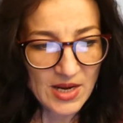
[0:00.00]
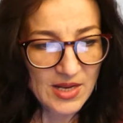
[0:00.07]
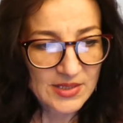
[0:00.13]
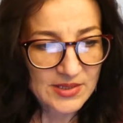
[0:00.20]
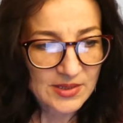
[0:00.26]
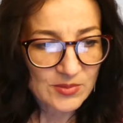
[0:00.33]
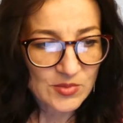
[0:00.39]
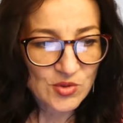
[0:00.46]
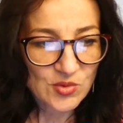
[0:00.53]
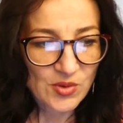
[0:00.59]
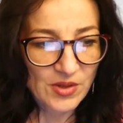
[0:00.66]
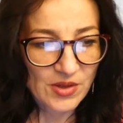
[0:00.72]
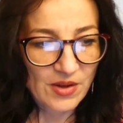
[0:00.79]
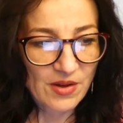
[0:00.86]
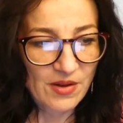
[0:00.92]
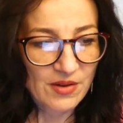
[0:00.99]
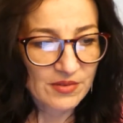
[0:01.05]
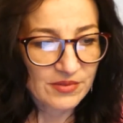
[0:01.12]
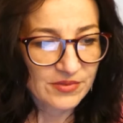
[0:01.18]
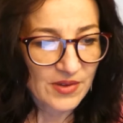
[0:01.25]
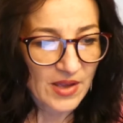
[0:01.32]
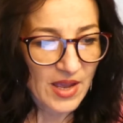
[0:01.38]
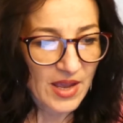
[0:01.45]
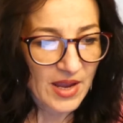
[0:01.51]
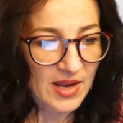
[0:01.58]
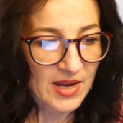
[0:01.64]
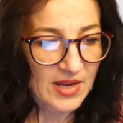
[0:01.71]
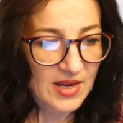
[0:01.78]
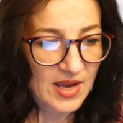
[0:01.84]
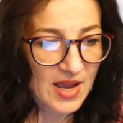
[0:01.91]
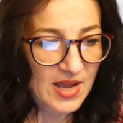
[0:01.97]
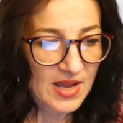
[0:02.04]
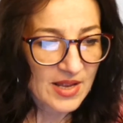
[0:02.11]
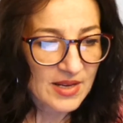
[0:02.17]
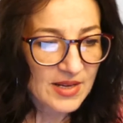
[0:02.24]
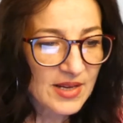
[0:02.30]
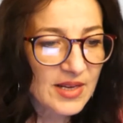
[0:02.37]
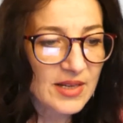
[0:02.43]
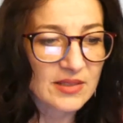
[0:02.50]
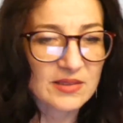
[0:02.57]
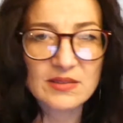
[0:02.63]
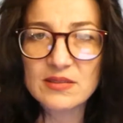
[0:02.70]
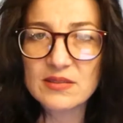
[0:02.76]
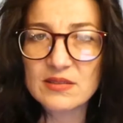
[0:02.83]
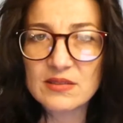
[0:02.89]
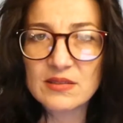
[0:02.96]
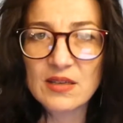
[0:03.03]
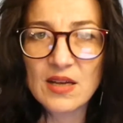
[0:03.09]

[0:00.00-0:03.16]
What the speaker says: some sort of a list,